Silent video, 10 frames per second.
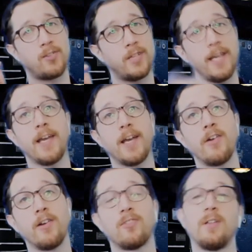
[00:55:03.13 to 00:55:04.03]
Take care of
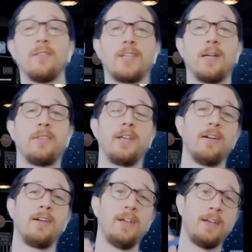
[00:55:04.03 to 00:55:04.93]
yourselves out there.
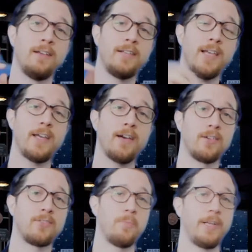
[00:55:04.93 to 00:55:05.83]
Take care of
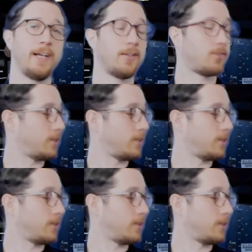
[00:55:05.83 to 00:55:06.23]
somebody else.